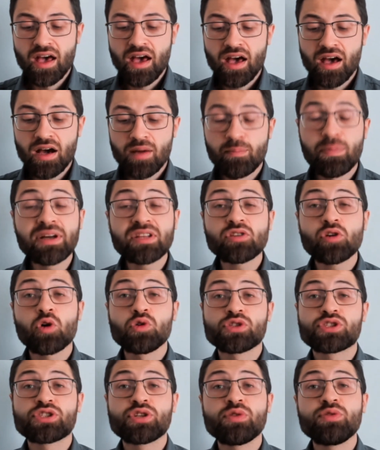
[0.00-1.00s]
But
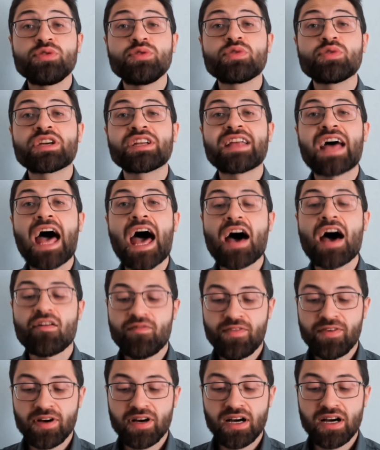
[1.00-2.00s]
also you can
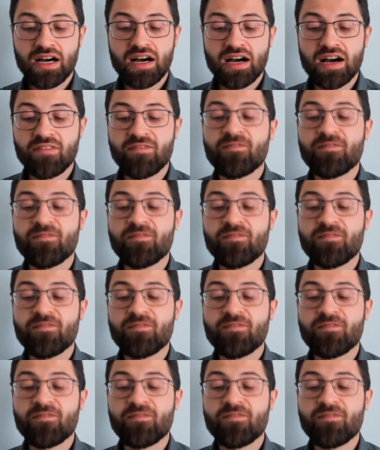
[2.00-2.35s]
have a